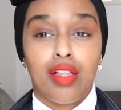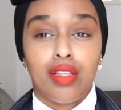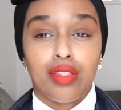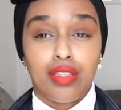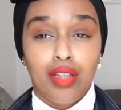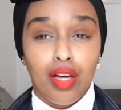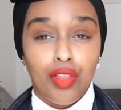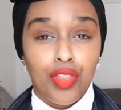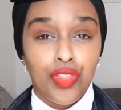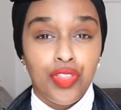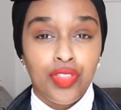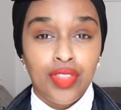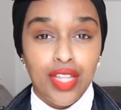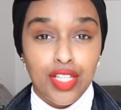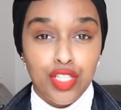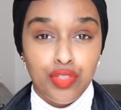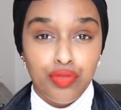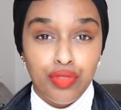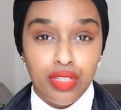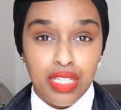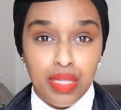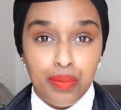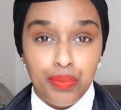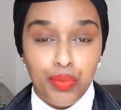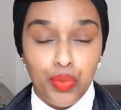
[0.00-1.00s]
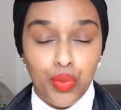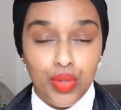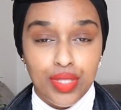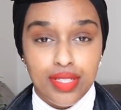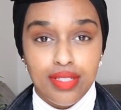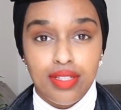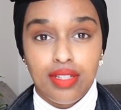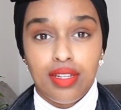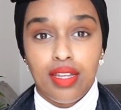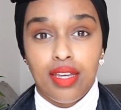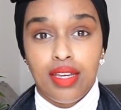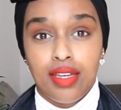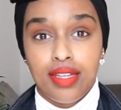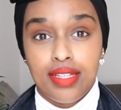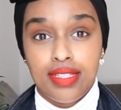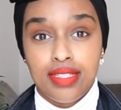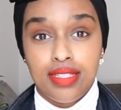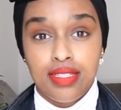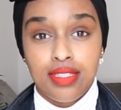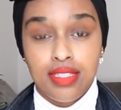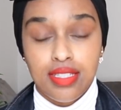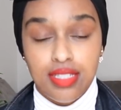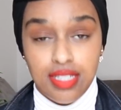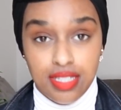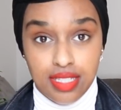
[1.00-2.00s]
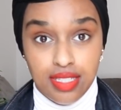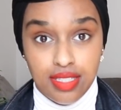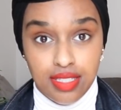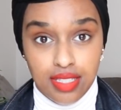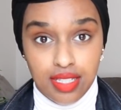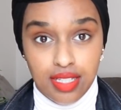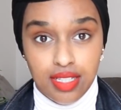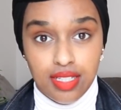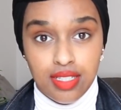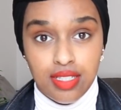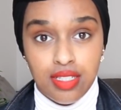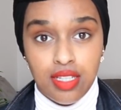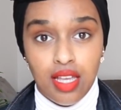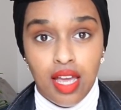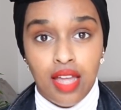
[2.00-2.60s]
The other thing that's really important is statistics.